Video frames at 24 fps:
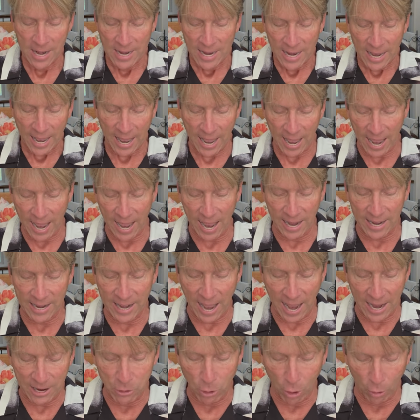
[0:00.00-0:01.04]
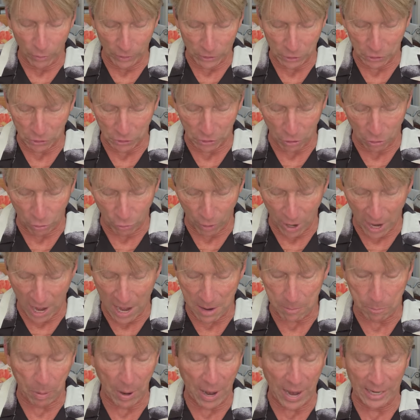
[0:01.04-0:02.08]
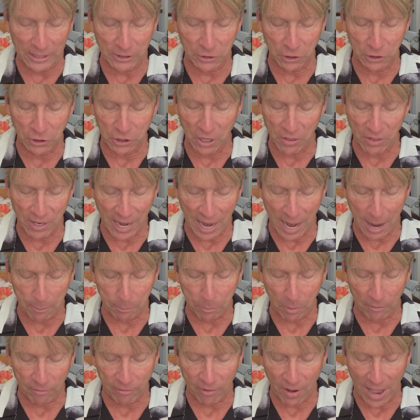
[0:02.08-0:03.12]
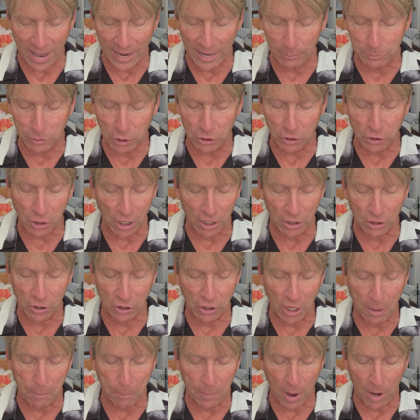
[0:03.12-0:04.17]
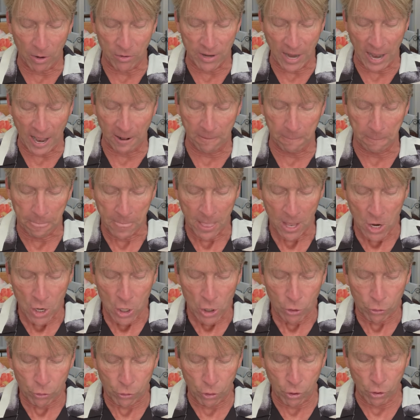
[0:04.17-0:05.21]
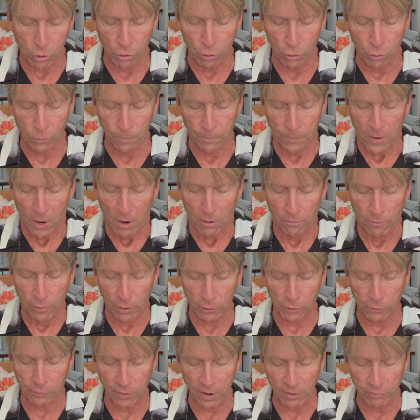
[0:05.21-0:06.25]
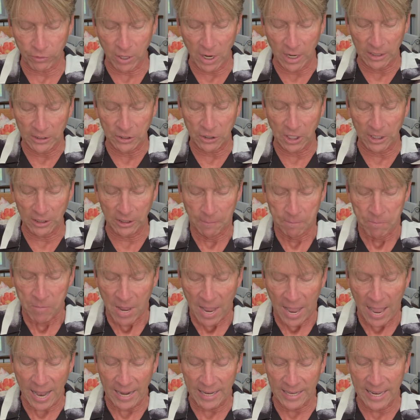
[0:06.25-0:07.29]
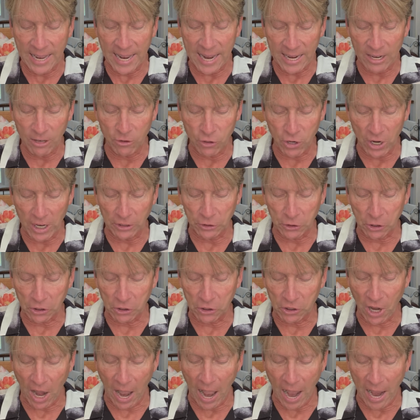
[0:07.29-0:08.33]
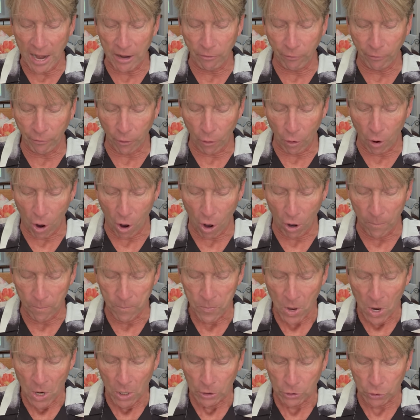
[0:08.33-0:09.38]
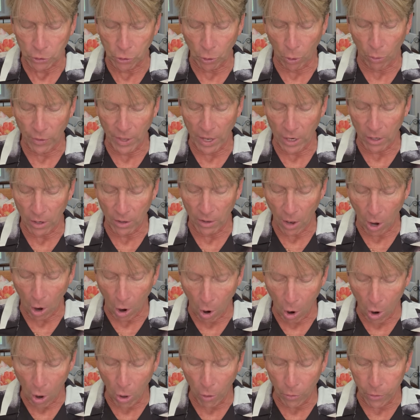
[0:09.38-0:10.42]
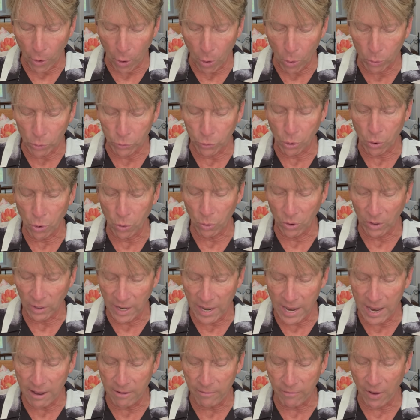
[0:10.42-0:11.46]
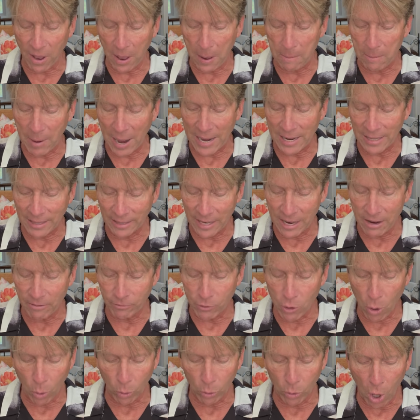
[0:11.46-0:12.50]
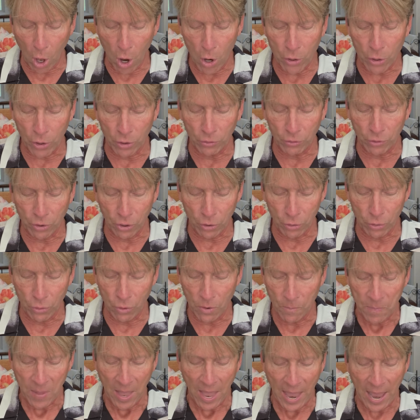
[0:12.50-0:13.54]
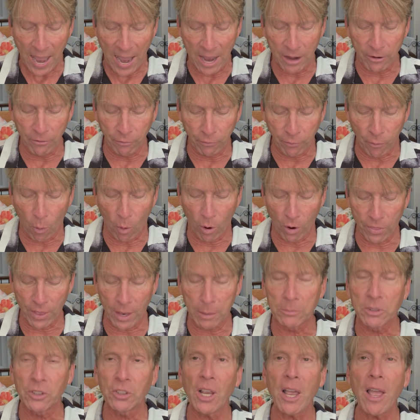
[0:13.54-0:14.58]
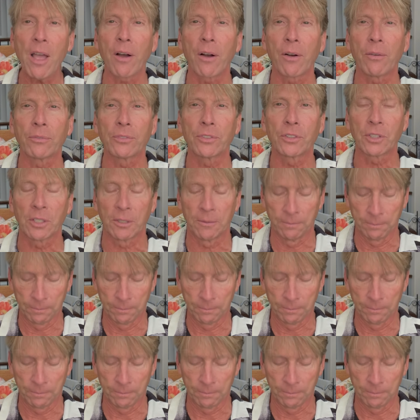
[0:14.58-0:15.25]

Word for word: and I know this is a great passage in the Amplified. I'm just going to skip on down to verse 15. It says, And he, Jesus, died for all, so that all those who live might live no longer to and for themselves